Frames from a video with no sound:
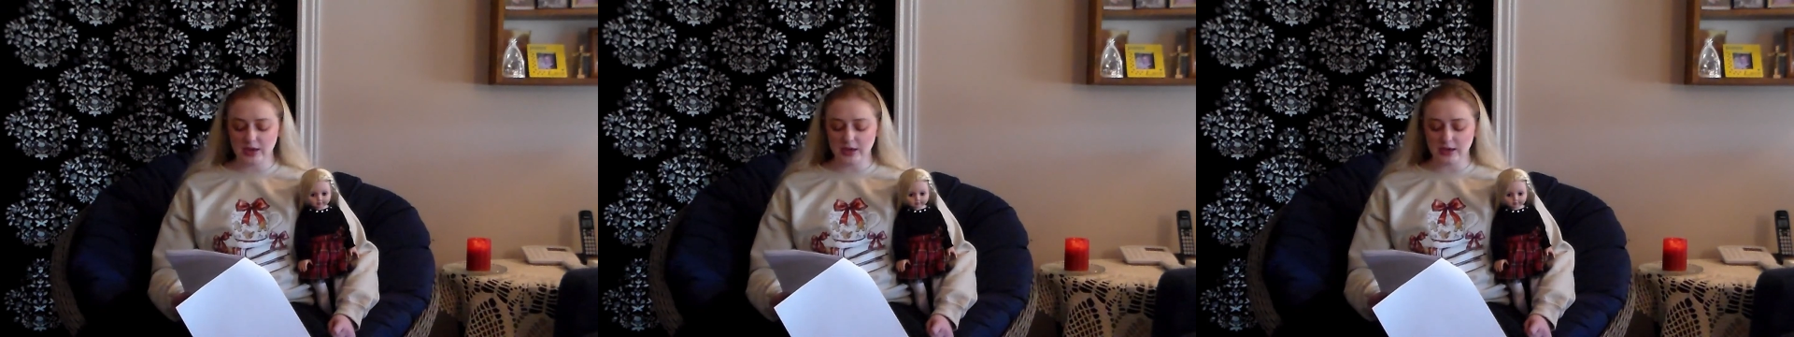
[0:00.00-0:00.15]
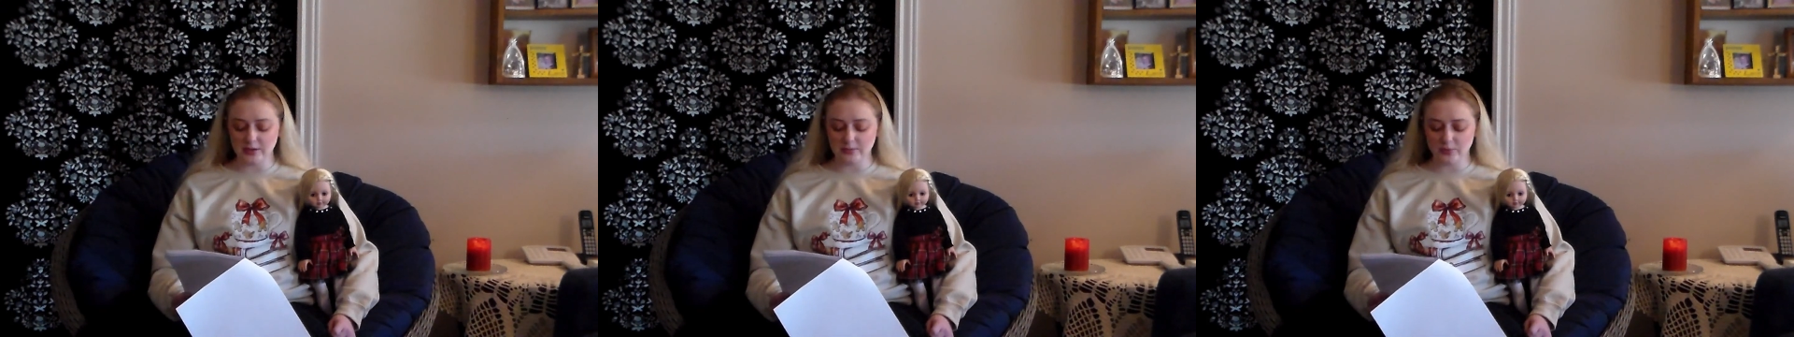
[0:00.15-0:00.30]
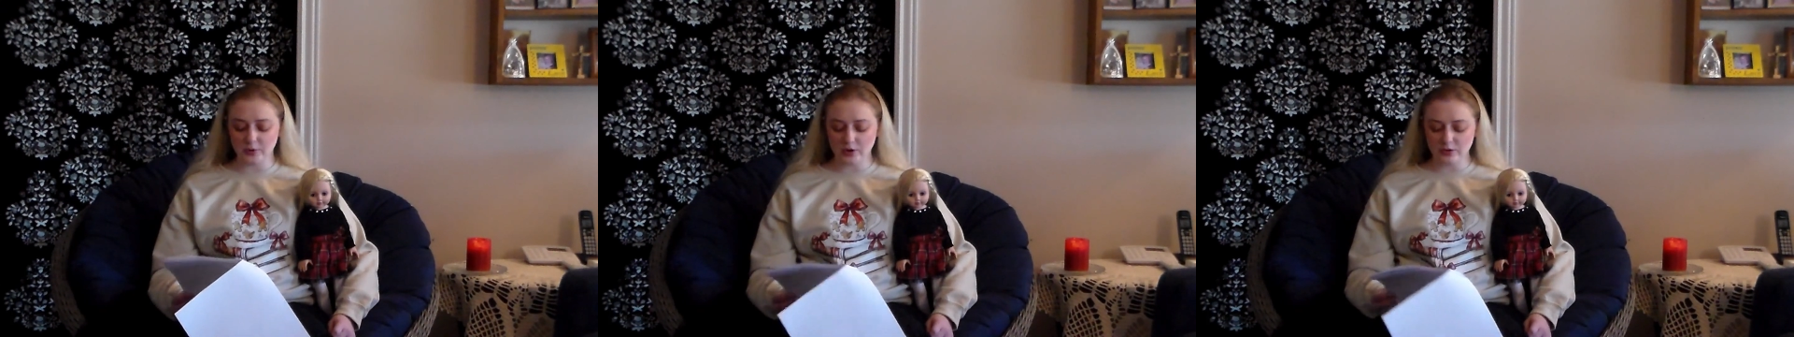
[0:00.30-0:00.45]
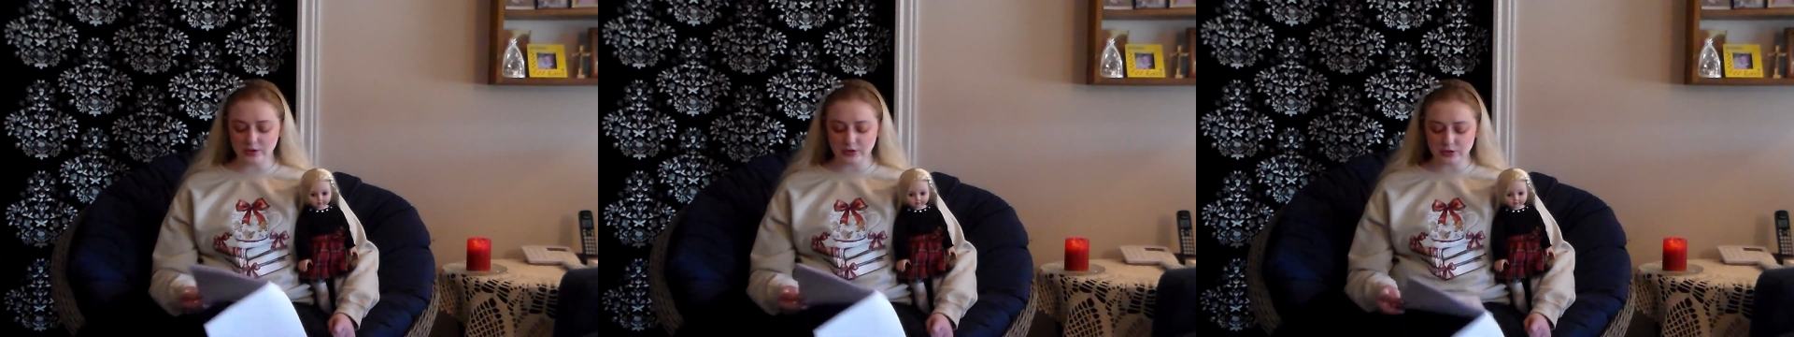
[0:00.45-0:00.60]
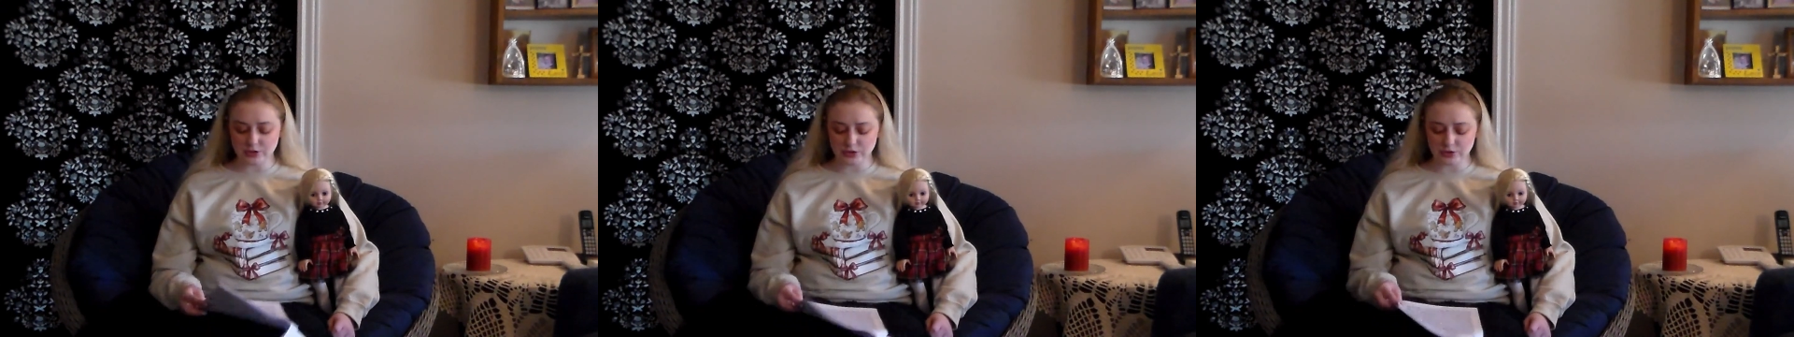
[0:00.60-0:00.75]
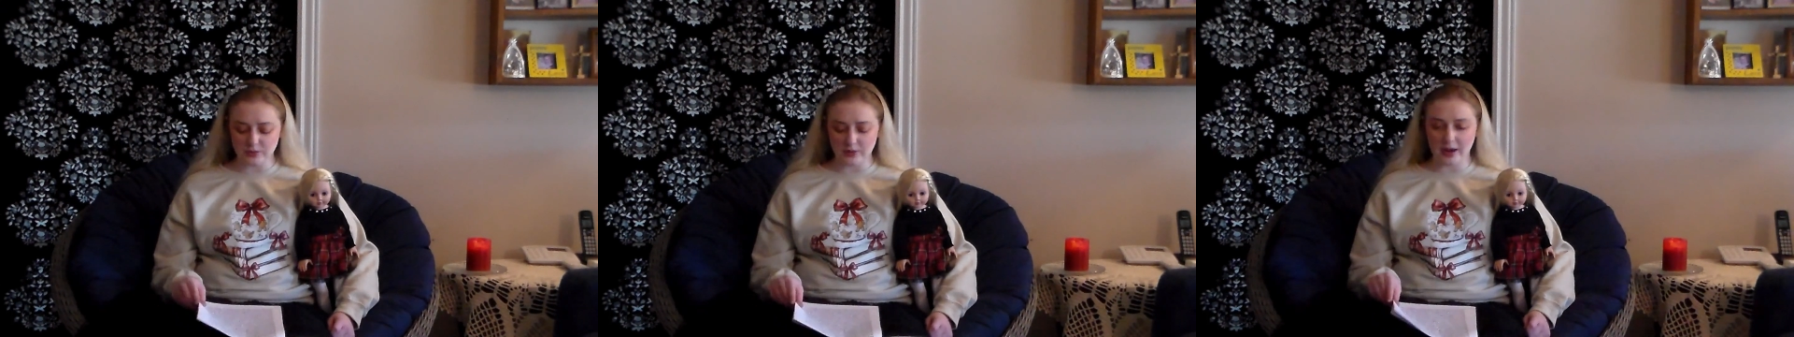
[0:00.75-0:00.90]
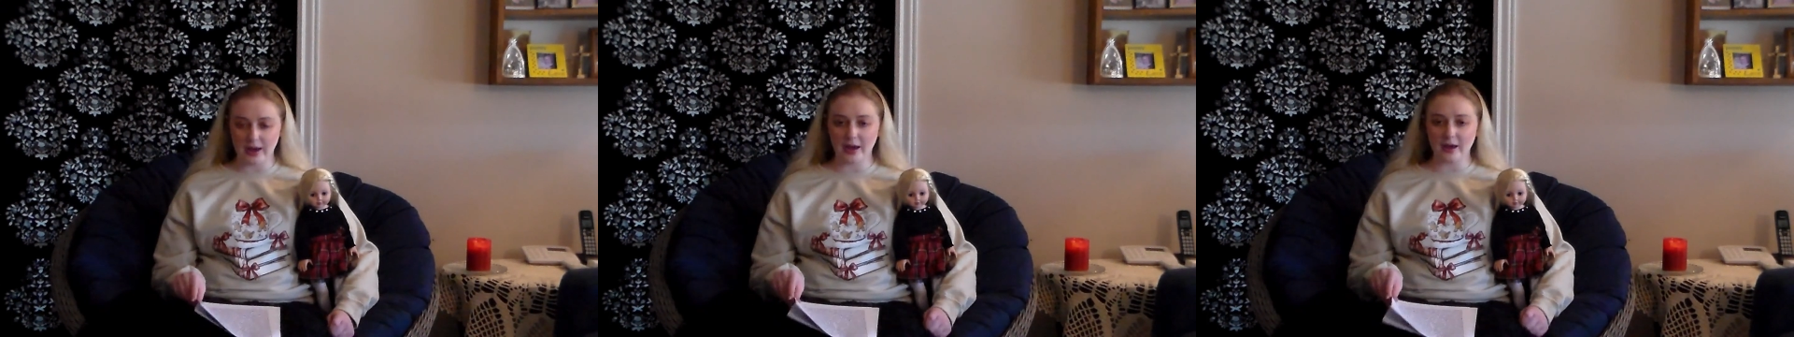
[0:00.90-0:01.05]
he broke
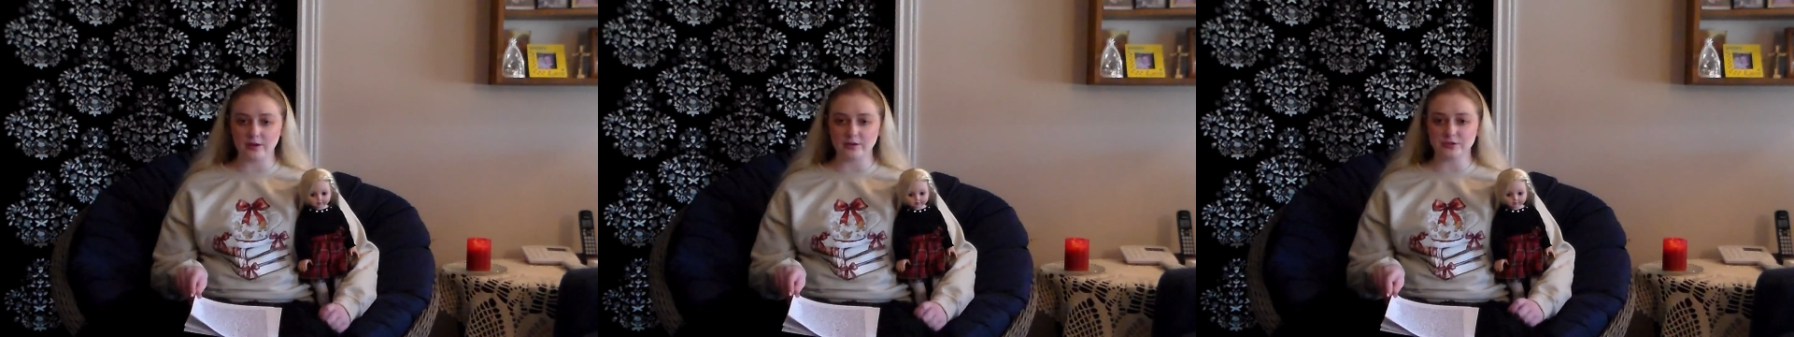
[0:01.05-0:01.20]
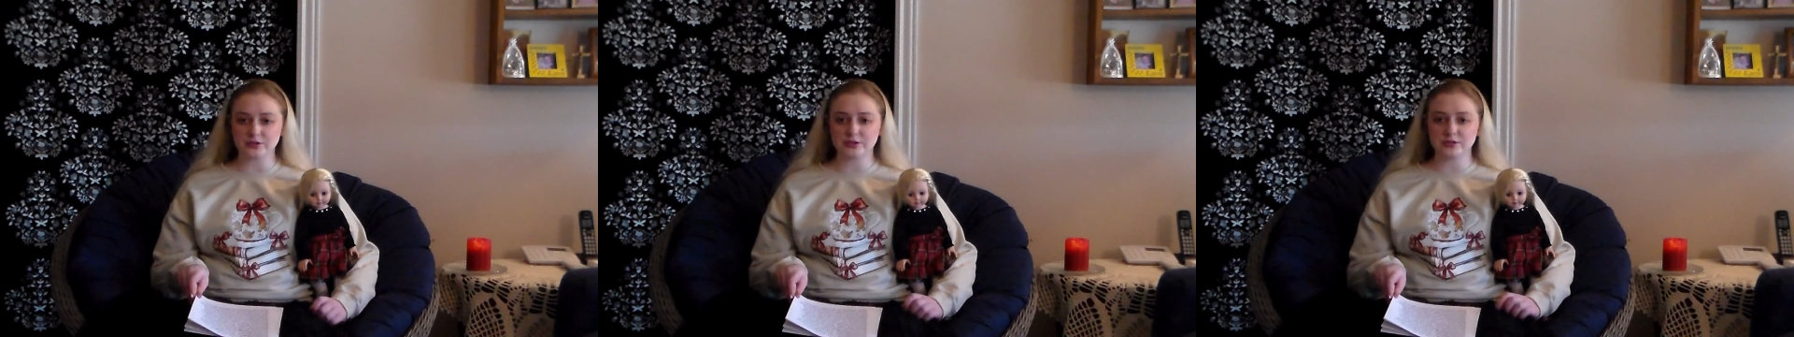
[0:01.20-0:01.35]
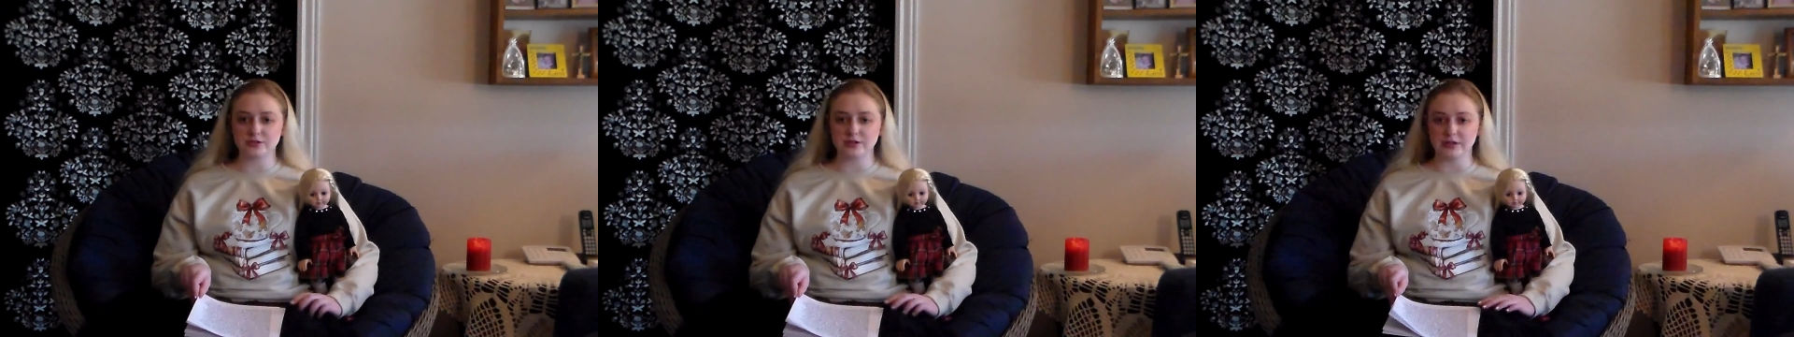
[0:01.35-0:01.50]
into a house